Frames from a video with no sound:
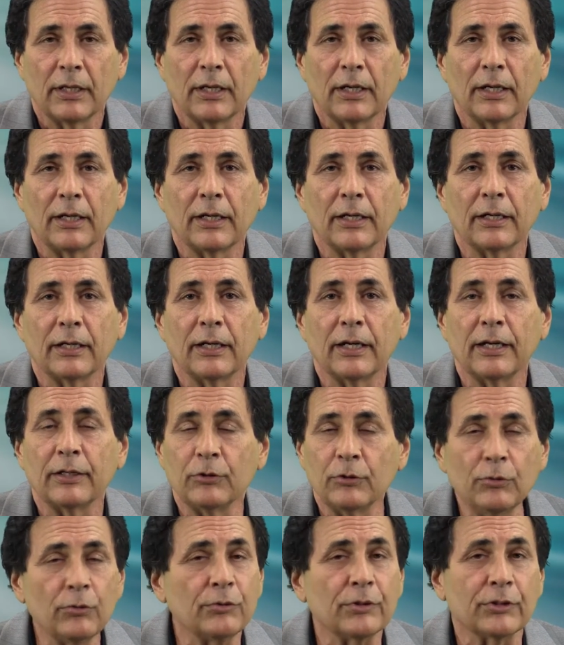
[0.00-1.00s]
I
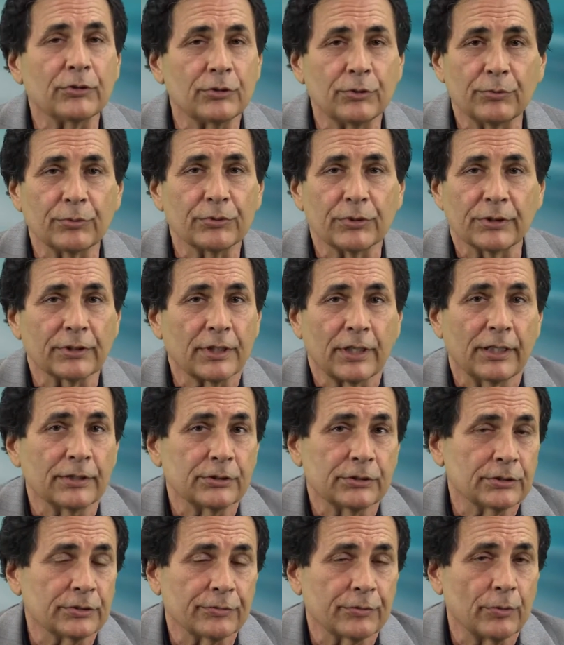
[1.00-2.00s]
knew that she was
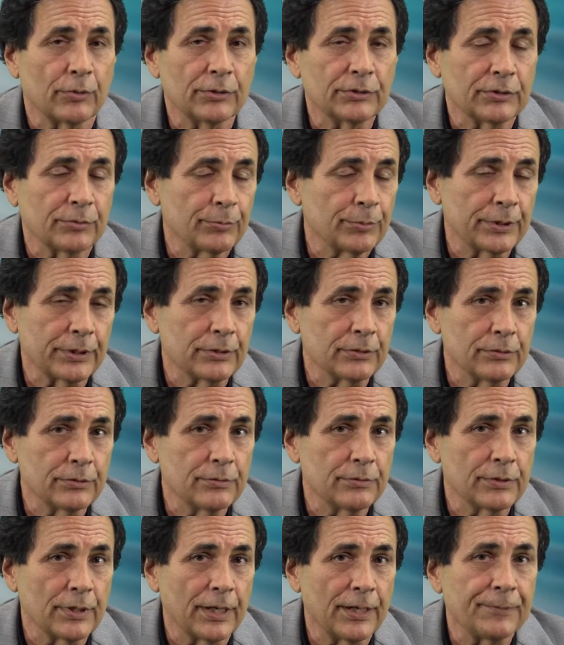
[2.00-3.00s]
unconscious, of course. Everybody
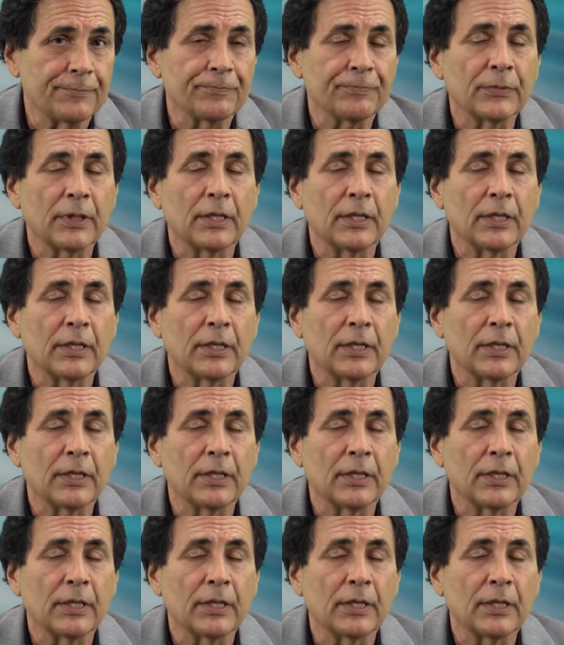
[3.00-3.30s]
knew that.